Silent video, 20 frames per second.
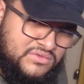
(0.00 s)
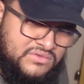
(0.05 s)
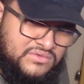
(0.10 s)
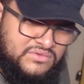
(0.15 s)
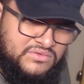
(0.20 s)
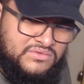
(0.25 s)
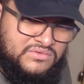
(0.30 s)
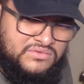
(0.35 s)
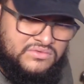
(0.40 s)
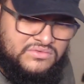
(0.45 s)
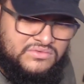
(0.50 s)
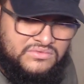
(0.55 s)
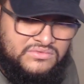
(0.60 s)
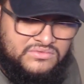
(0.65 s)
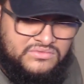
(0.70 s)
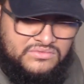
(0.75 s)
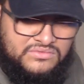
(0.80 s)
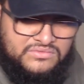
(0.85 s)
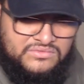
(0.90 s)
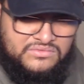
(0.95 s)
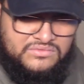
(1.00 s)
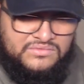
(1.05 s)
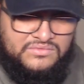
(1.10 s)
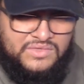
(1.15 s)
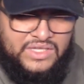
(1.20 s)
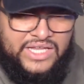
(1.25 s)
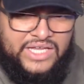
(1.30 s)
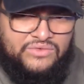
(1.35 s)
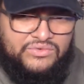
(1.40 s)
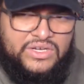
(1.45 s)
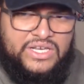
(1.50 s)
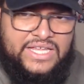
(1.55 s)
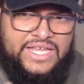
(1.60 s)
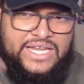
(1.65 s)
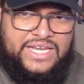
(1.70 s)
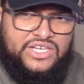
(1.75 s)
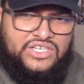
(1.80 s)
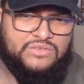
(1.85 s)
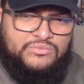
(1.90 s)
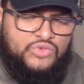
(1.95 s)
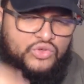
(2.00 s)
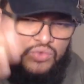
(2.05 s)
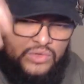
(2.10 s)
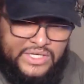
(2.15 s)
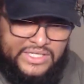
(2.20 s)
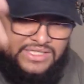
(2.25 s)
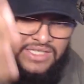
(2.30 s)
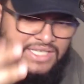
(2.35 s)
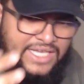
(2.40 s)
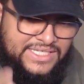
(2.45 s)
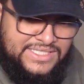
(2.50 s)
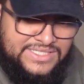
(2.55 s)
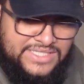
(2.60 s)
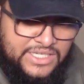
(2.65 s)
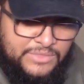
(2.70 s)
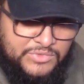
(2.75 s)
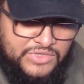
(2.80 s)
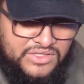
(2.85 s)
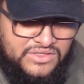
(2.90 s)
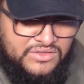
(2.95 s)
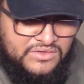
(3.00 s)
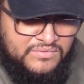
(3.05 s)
Oh. I'm like really getting in the mood with like the lights dimmed.